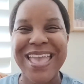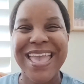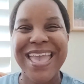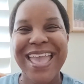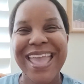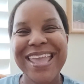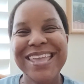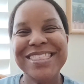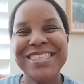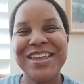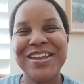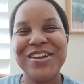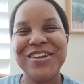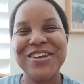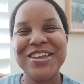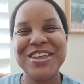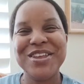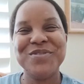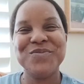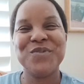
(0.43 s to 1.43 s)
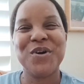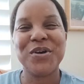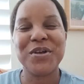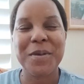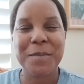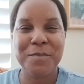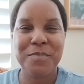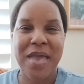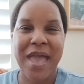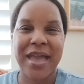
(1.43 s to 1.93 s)
Hey there, and
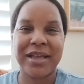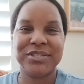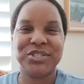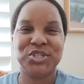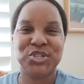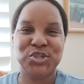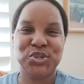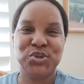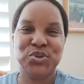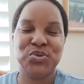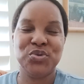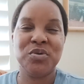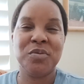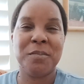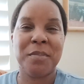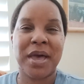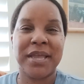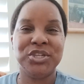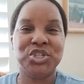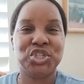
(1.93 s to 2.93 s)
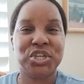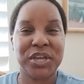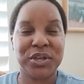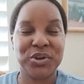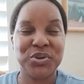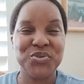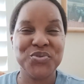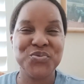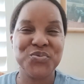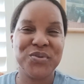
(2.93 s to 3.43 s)
welcome back to my
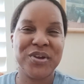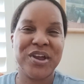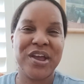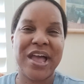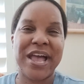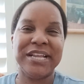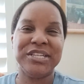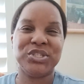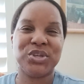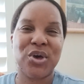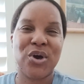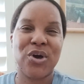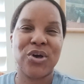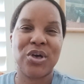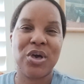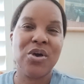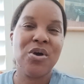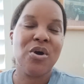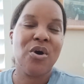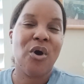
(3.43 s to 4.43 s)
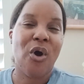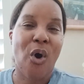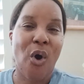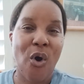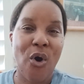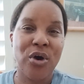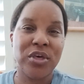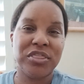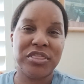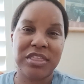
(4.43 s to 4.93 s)
channel where I talk
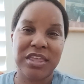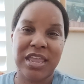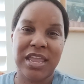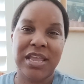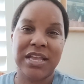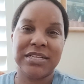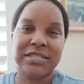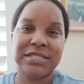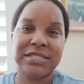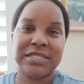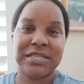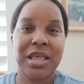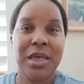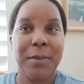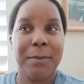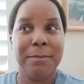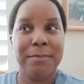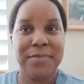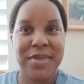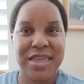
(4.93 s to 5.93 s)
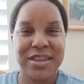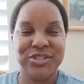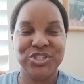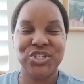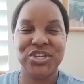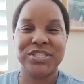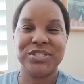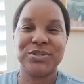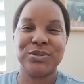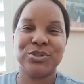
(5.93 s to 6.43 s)
all things
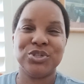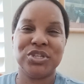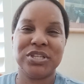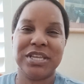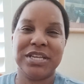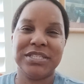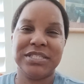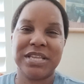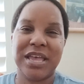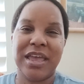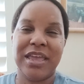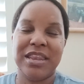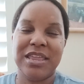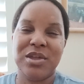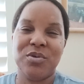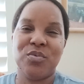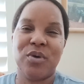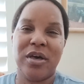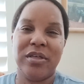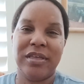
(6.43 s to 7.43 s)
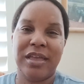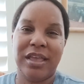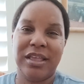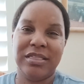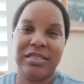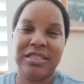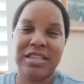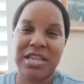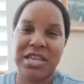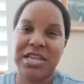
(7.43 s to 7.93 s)
managing social anxiety while
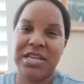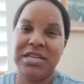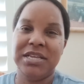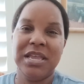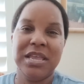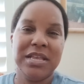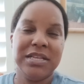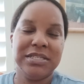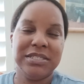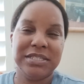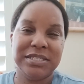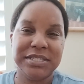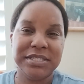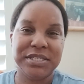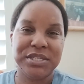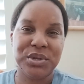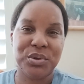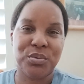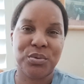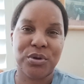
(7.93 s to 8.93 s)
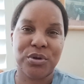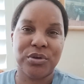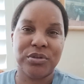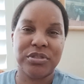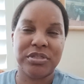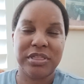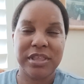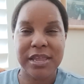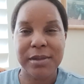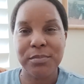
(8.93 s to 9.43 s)
at the Disney
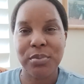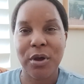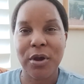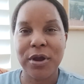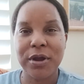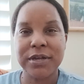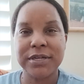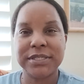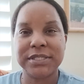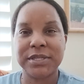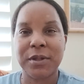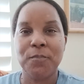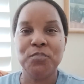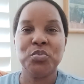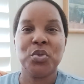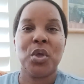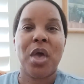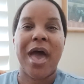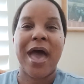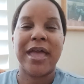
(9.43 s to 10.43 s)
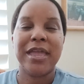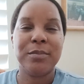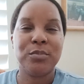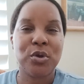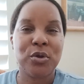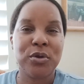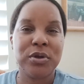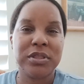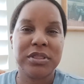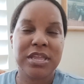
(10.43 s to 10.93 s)
World theme parks. I am
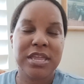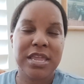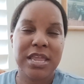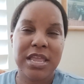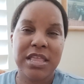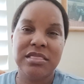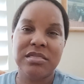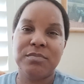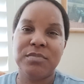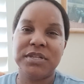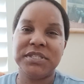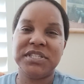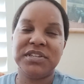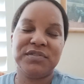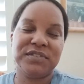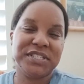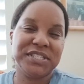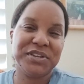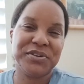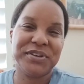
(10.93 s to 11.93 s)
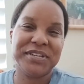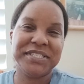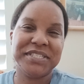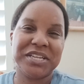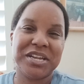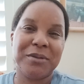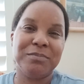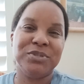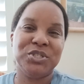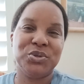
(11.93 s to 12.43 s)
currently in the midst of a series
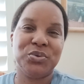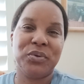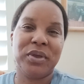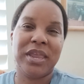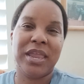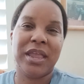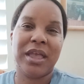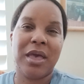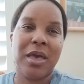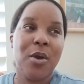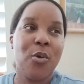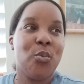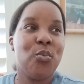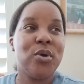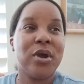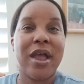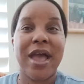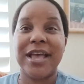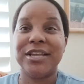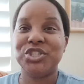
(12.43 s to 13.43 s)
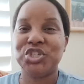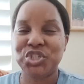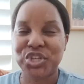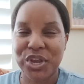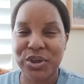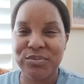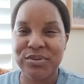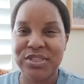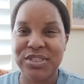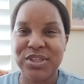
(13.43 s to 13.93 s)
that I'm doing where I
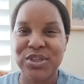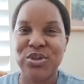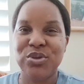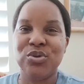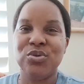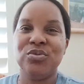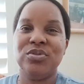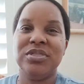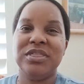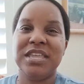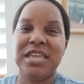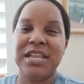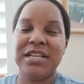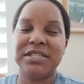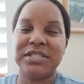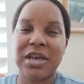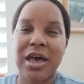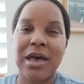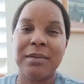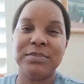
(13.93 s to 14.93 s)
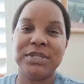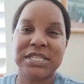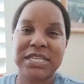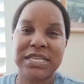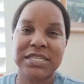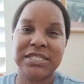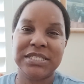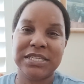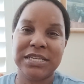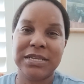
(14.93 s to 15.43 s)
share with you the top
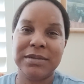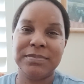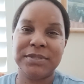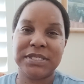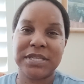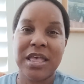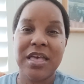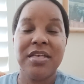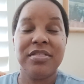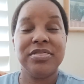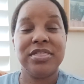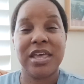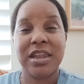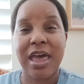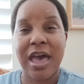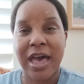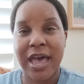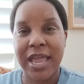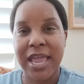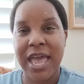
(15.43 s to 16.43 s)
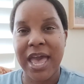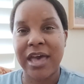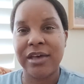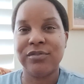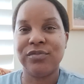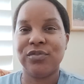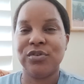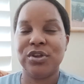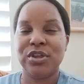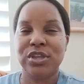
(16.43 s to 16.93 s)
10 tips that I
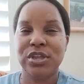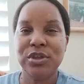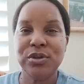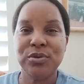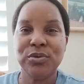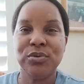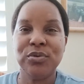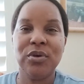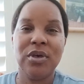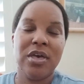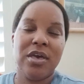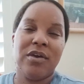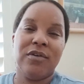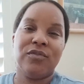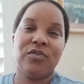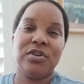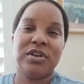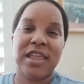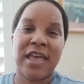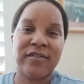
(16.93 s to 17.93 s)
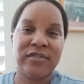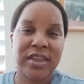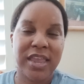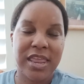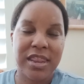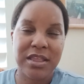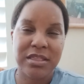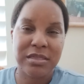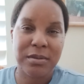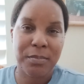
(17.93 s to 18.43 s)
have for you for
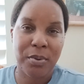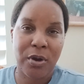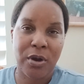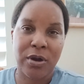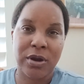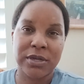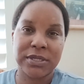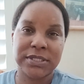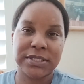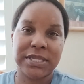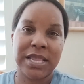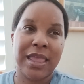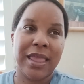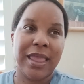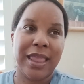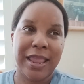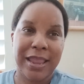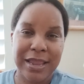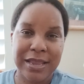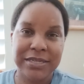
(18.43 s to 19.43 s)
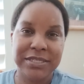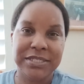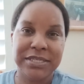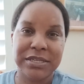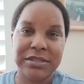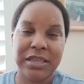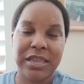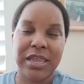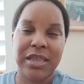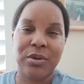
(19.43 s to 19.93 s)
navigating the parks and
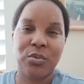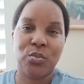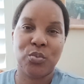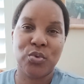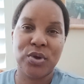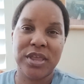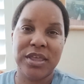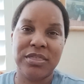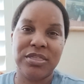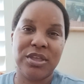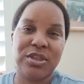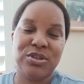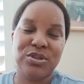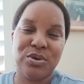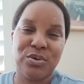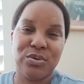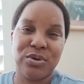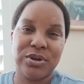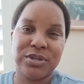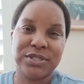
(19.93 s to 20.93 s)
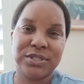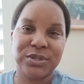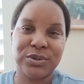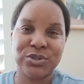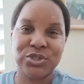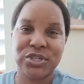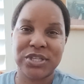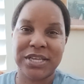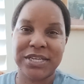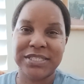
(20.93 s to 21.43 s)
dealing with your
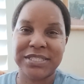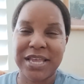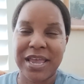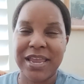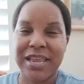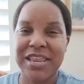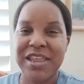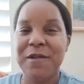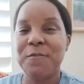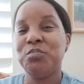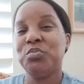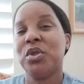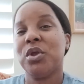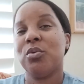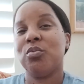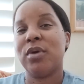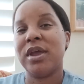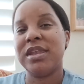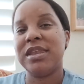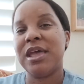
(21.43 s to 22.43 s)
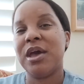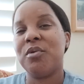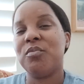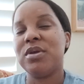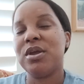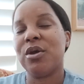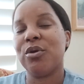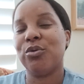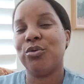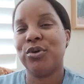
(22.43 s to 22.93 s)
social anxiety. Right now,
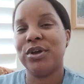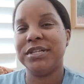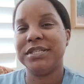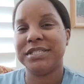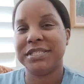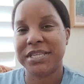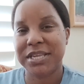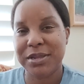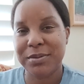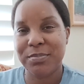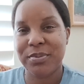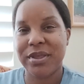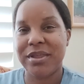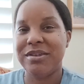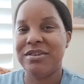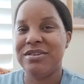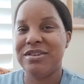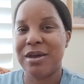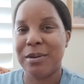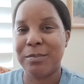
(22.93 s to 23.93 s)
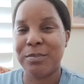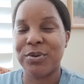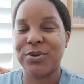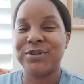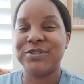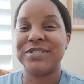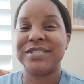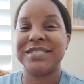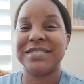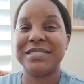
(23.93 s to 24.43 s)
we are on tip
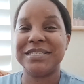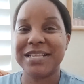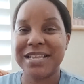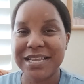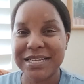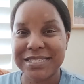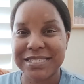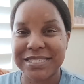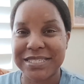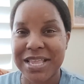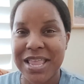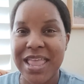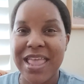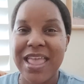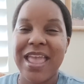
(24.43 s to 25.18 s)
number 6.